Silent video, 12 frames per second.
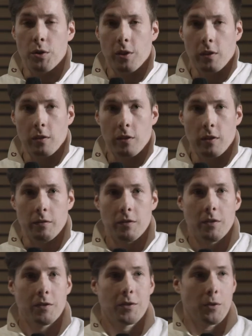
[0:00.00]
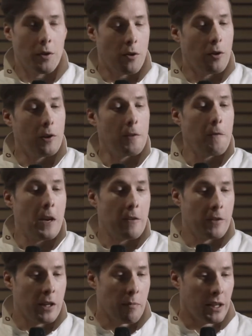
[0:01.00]
took a look to all the
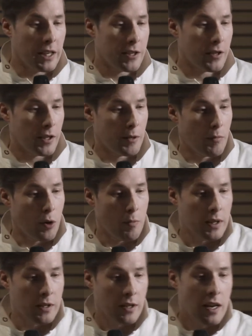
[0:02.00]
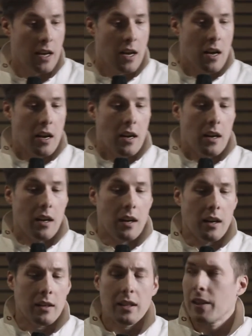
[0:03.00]
favorite applications at the moment.
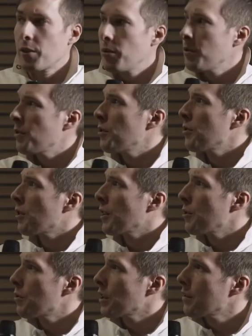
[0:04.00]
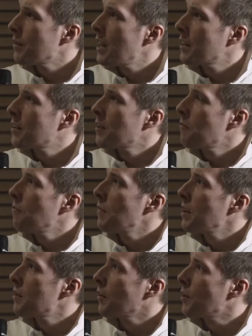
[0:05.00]
And usually using that
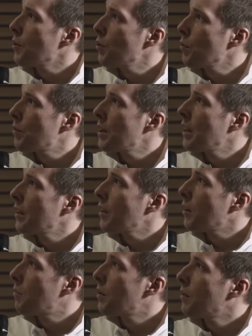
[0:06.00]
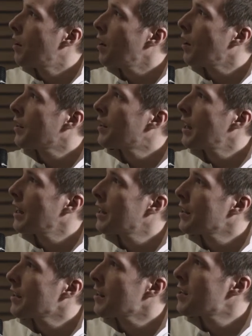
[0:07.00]
method, you would end up
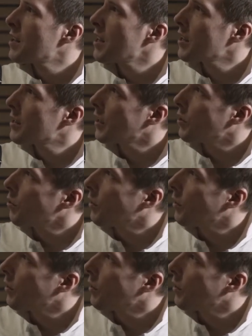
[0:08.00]
taking the things that